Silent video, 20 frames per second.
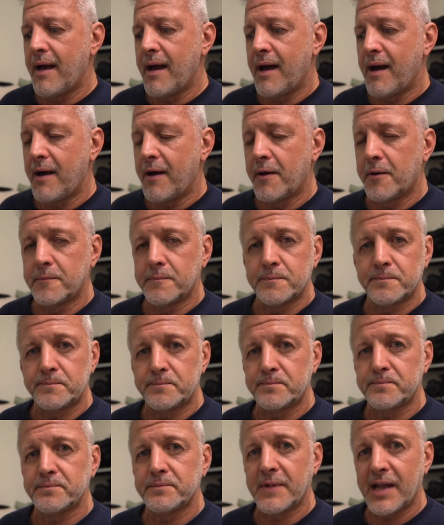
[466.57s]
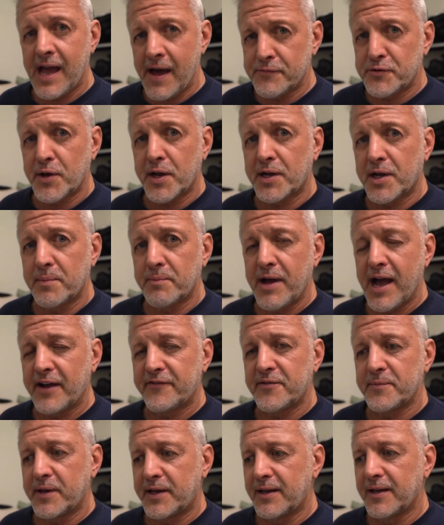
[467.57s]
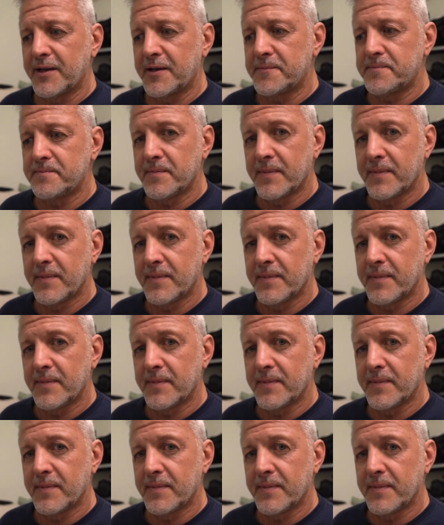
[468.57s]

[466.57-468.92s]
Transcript: Um, after I come back from Italy.